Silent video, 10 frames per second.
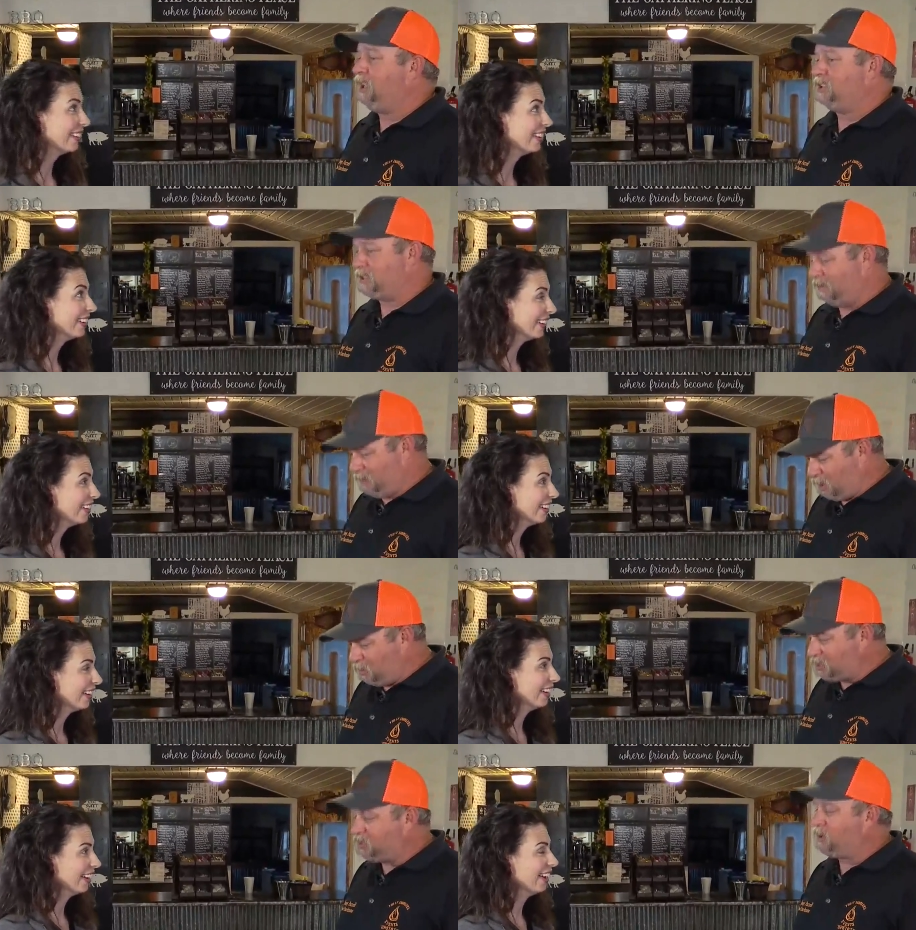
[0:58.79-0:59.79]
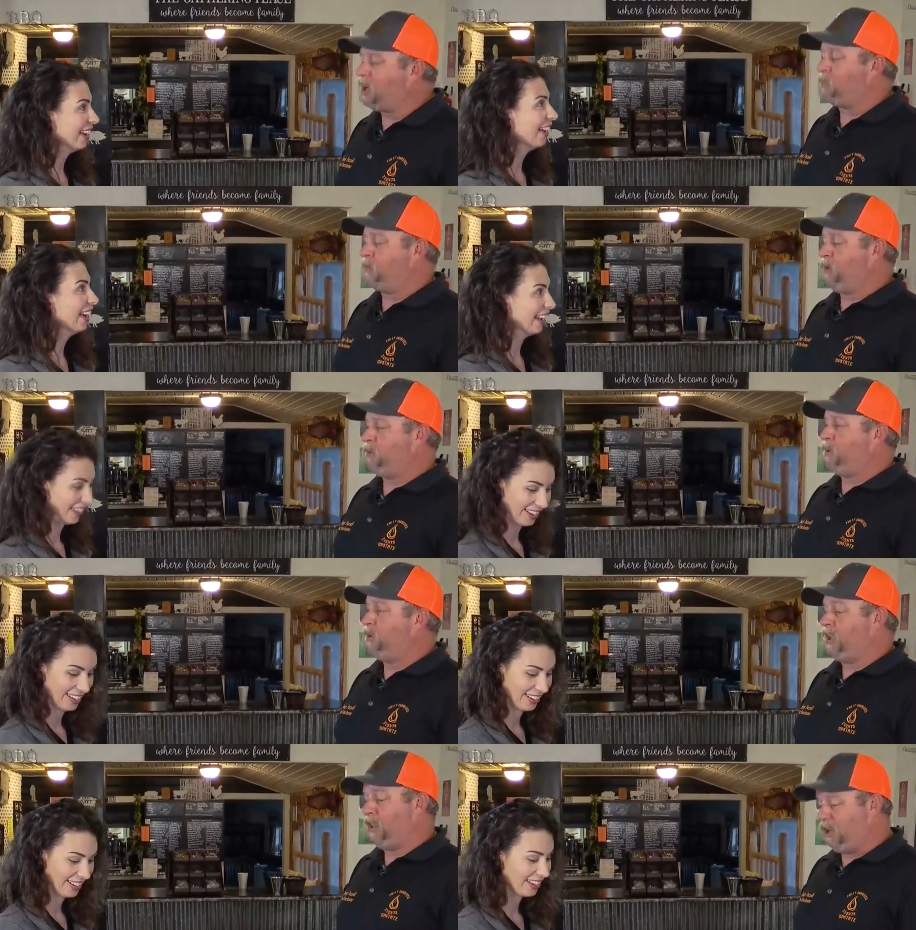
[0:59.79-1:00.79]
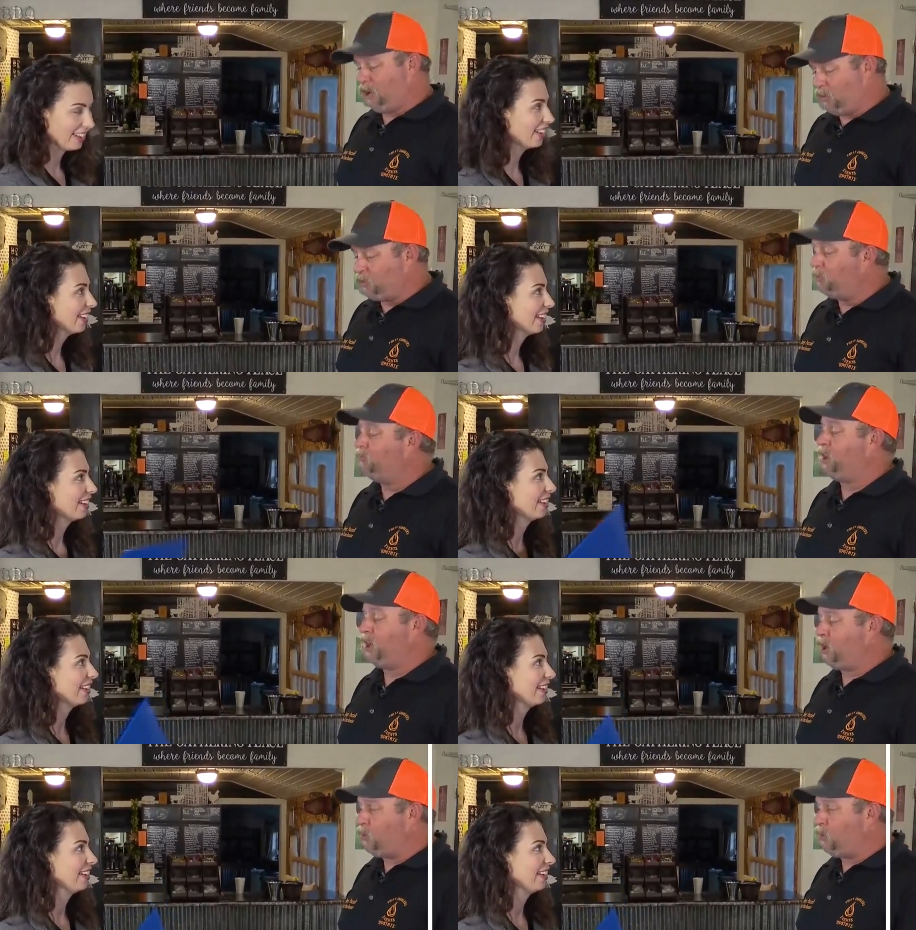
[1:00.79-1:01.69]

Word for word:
Speaker 1: Yes, they very much can rack up a big bill and they go through them very